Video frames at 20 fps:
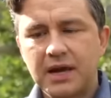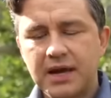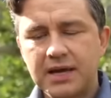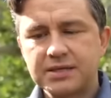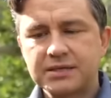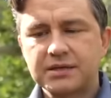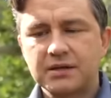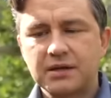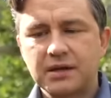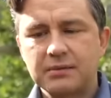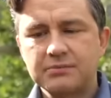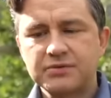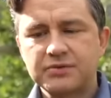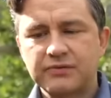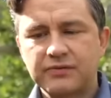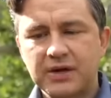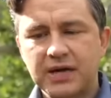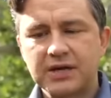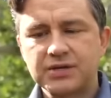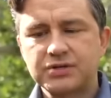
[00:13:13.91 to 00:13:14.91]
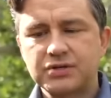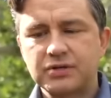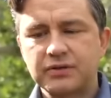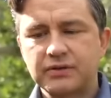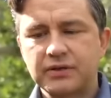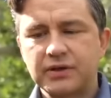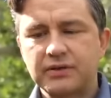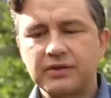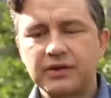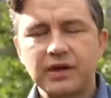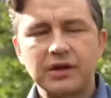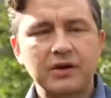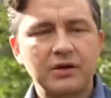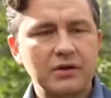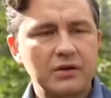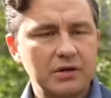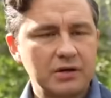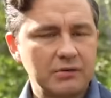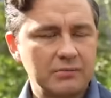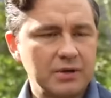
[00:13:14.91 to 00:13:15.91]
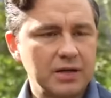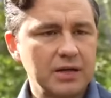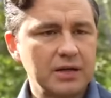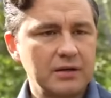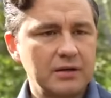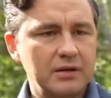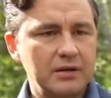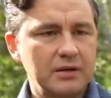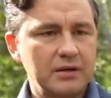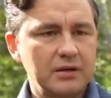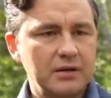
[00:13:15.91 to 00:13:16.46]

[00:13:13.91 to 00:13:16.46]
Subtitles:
8 times faster than the economy.